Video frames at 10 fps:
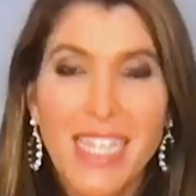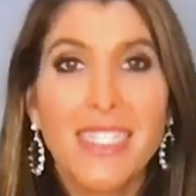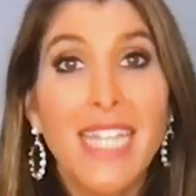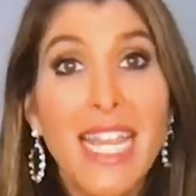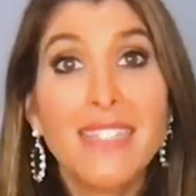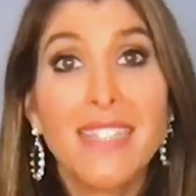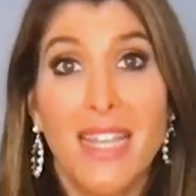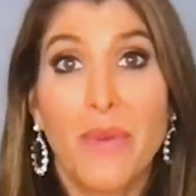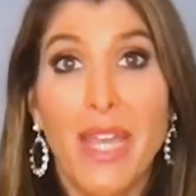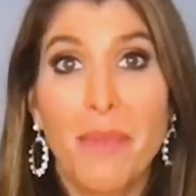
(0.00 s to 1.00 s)
Today's
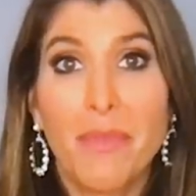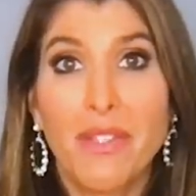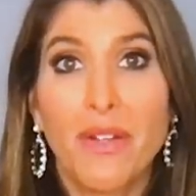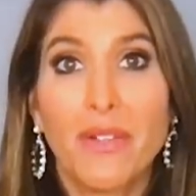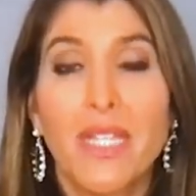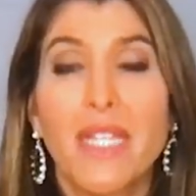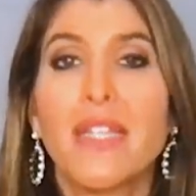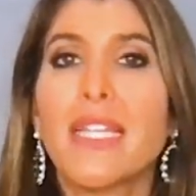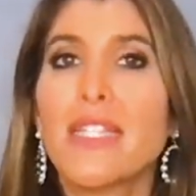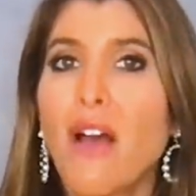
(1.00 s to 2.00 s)
takeaway episode
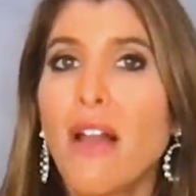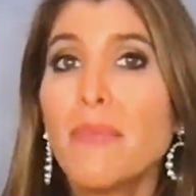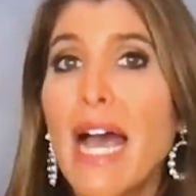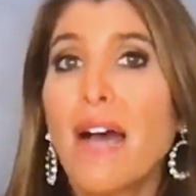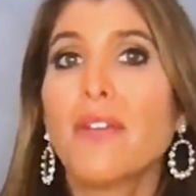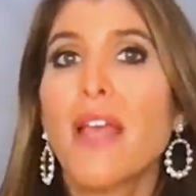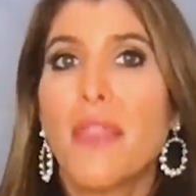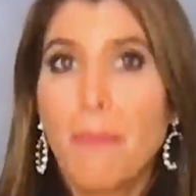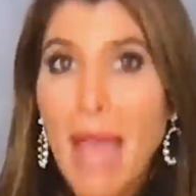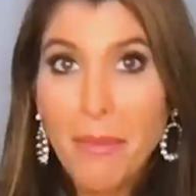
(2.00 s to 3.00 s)
is all about the
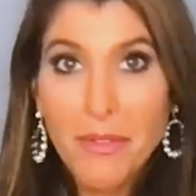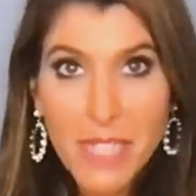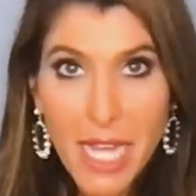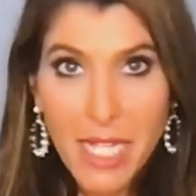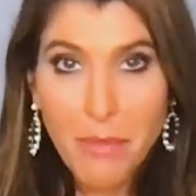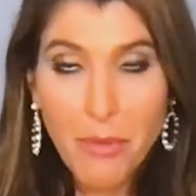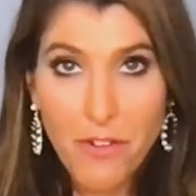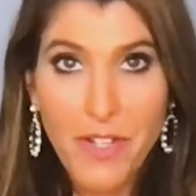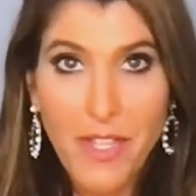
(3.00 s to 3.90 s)
map of tiny perfect